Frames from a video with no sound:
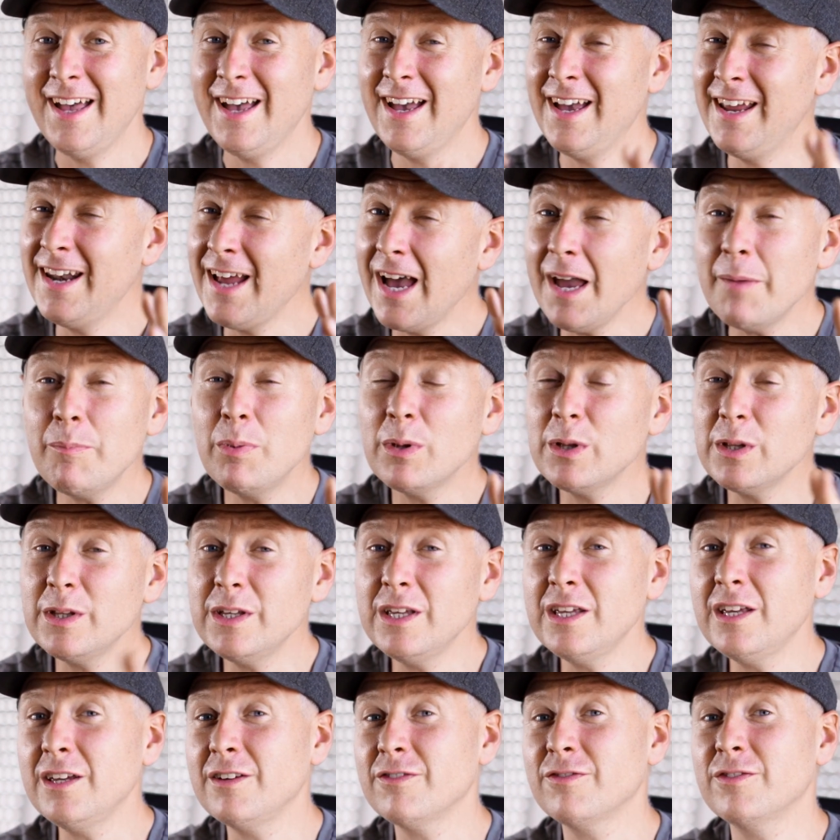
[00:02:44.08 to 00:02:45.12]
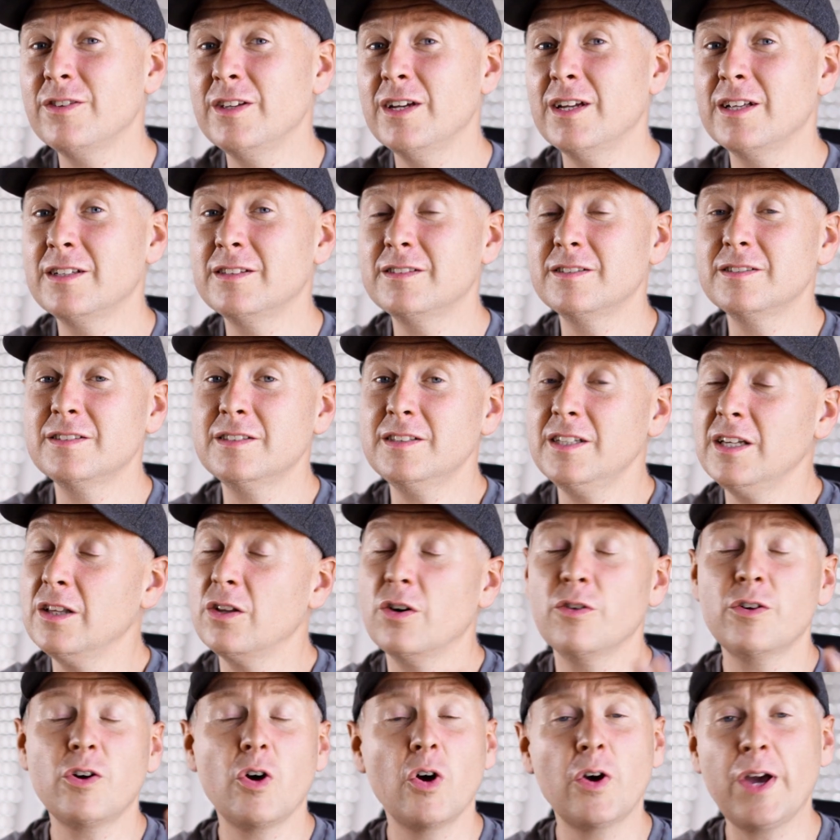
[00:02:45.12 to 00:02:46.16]
And I believe that
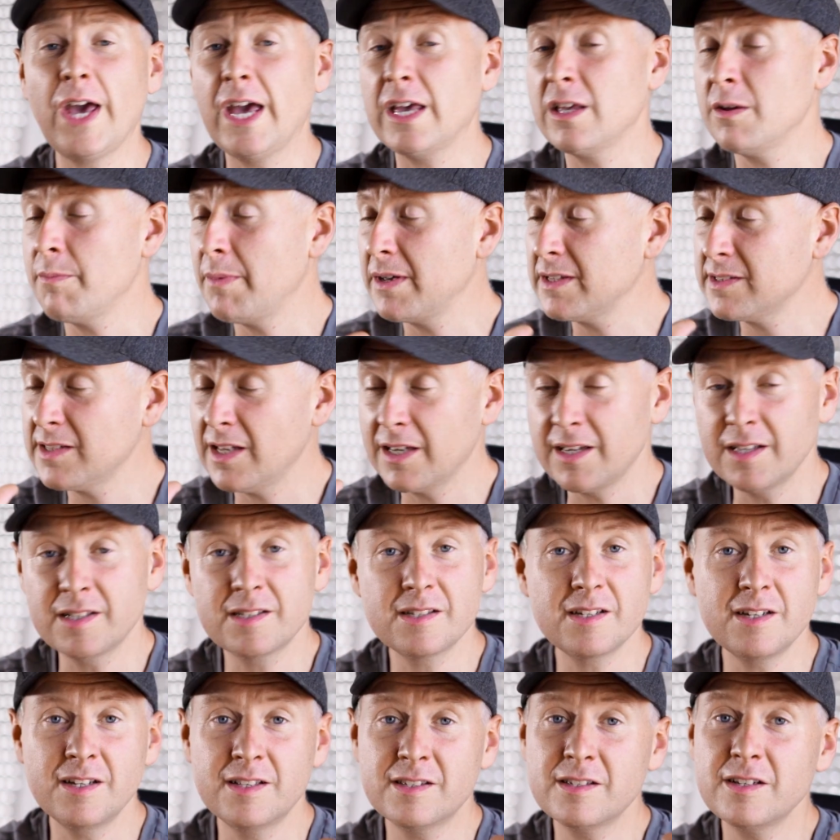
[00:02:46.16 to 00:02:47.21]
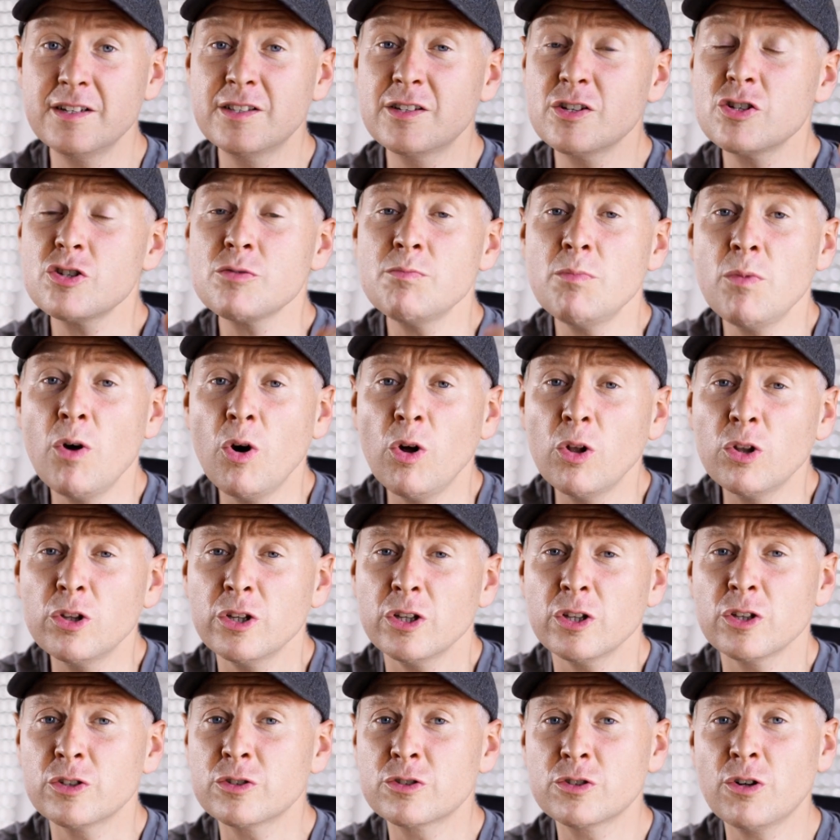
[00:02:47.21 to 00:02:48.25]
still, okay, you may say it's a small
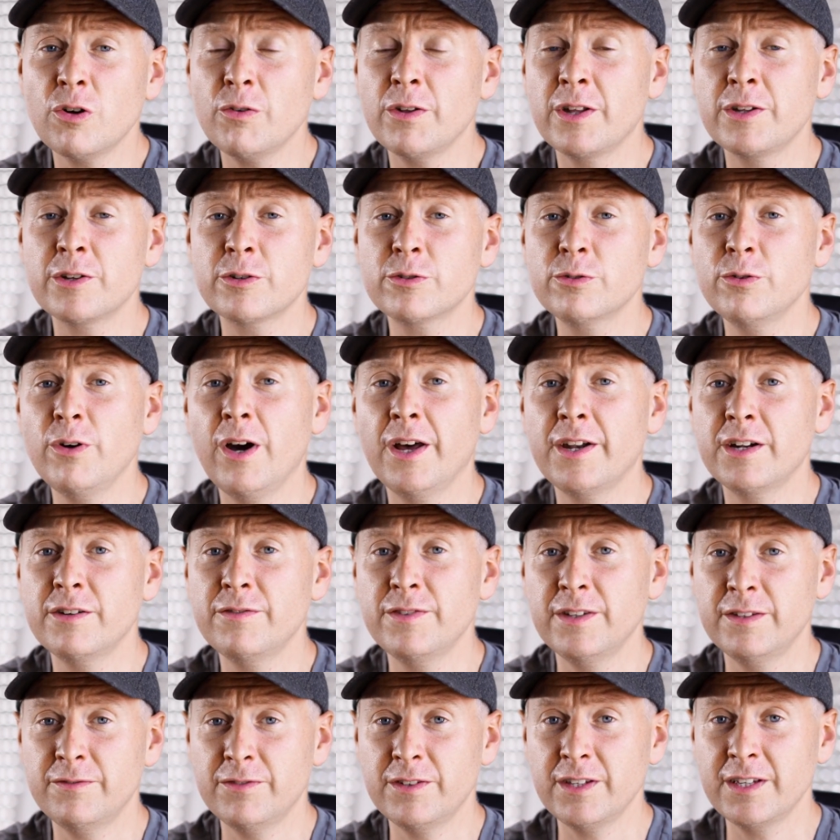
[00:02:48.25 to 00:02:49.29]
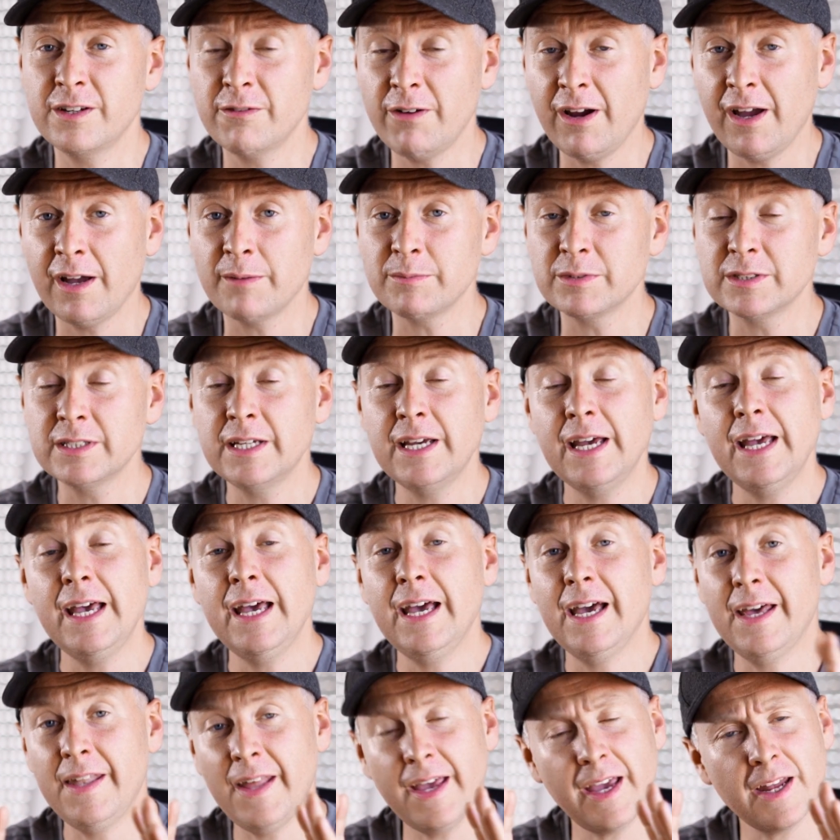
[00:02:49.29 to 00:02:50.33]
little drone under 250 grams.
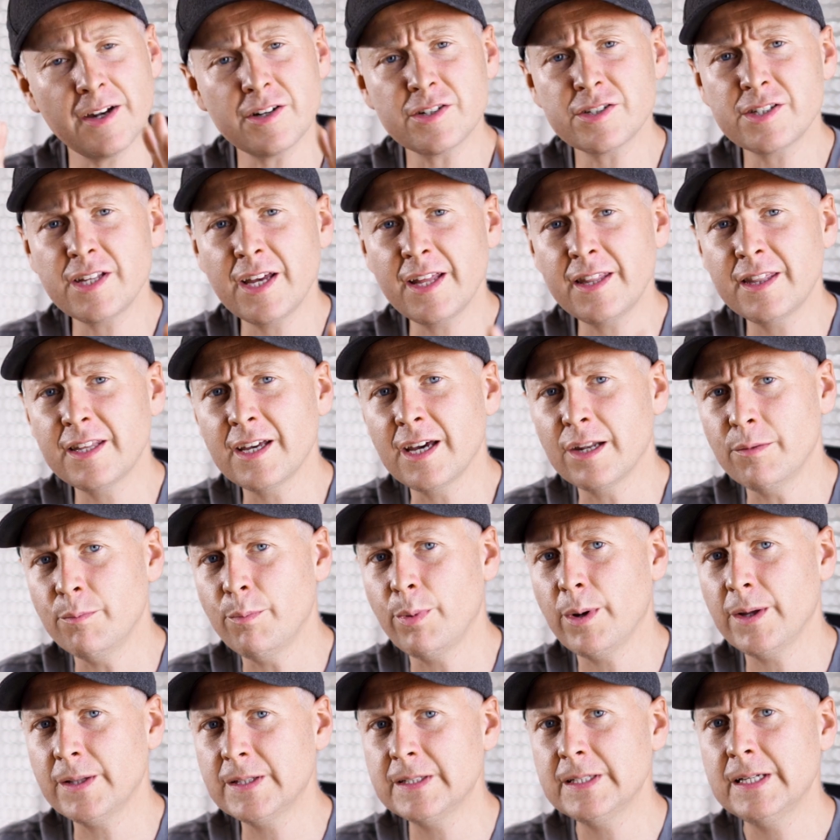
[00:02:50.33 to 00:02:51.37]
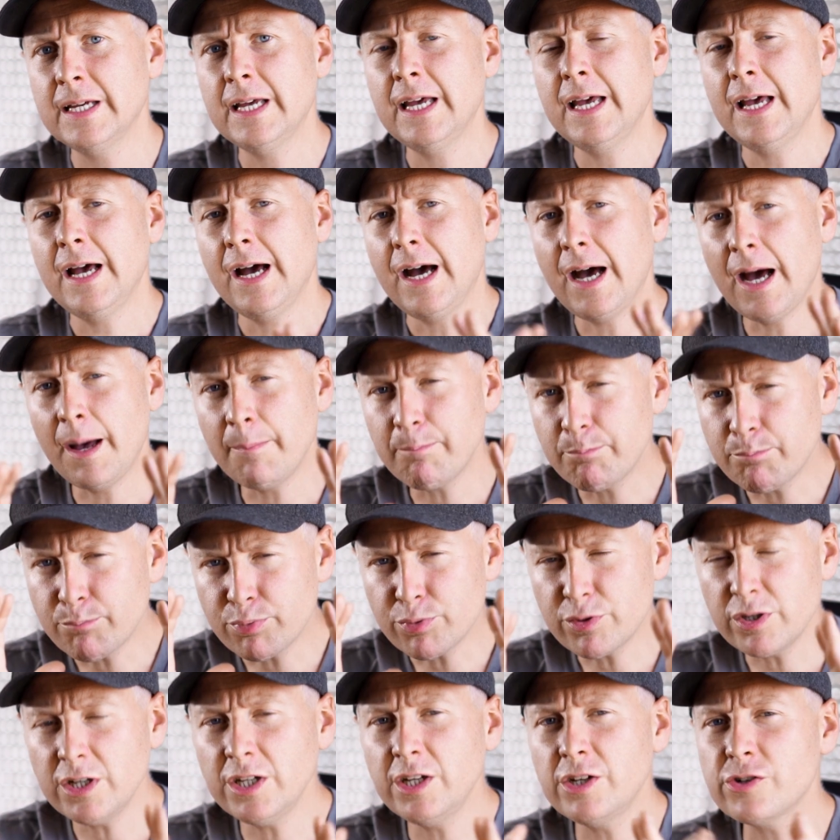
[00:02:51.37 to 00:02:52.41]
And I understand that, but I'm
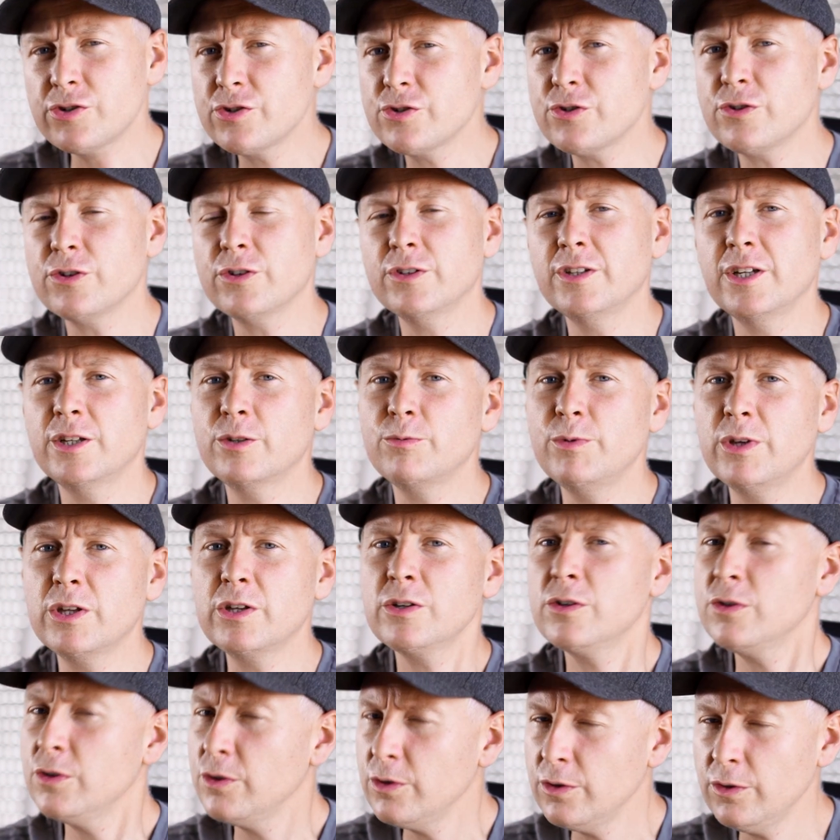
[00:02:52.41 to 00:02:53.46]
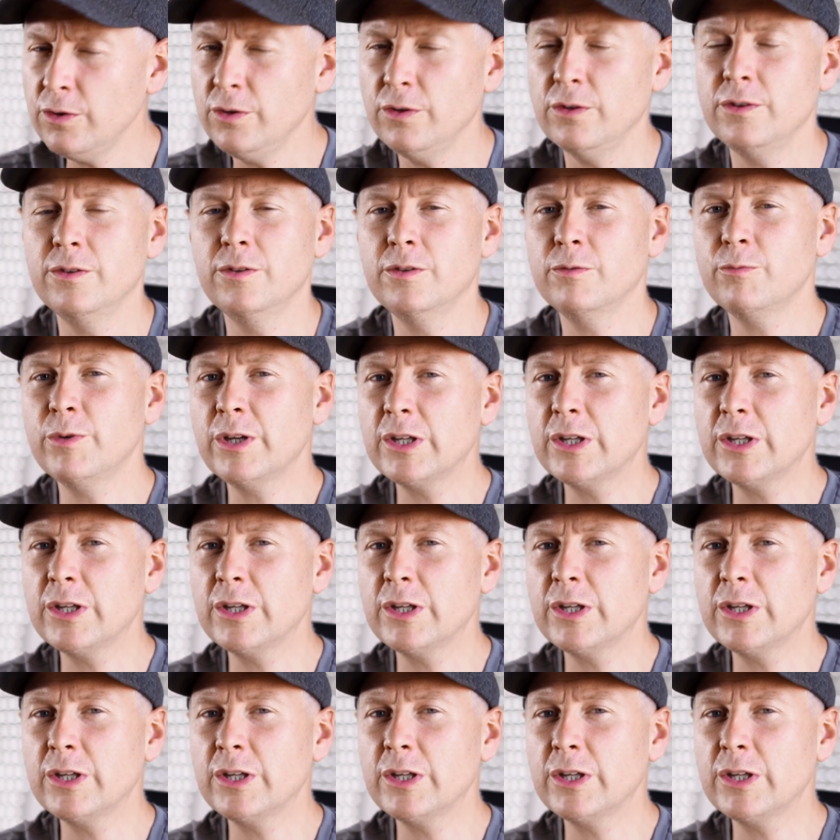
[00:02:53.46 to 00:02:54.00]
pretty sure that we could